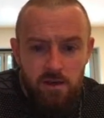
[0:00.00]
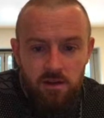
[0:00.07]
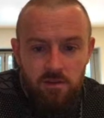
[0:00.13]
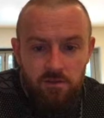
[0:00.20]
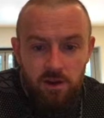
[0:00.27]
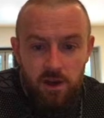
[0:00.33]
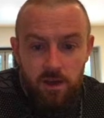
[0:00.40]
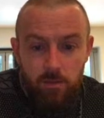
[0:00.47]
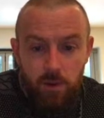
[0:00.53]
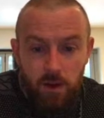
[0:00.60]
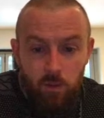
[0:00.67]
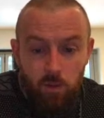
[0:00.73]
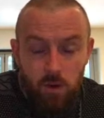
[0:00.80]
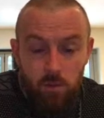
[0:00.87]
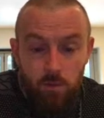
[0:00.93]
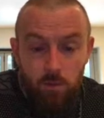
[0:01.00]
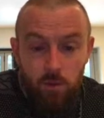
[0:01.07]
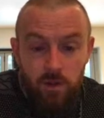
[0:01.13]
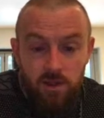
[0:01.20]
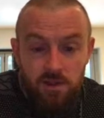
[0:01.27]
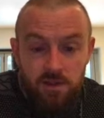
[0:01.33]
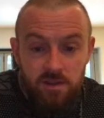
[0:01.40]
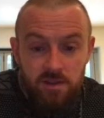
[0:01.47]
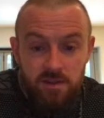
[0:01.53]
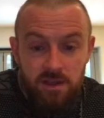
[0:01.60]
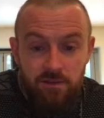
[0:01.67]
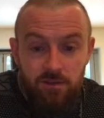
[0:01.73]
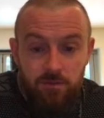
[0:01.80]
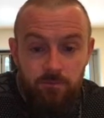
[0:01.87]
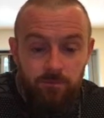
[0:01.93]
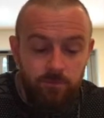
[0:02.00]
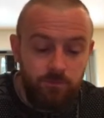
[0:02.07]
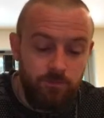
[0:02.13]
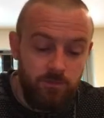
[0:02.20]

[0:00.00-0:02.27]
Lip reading: divided by 1.7.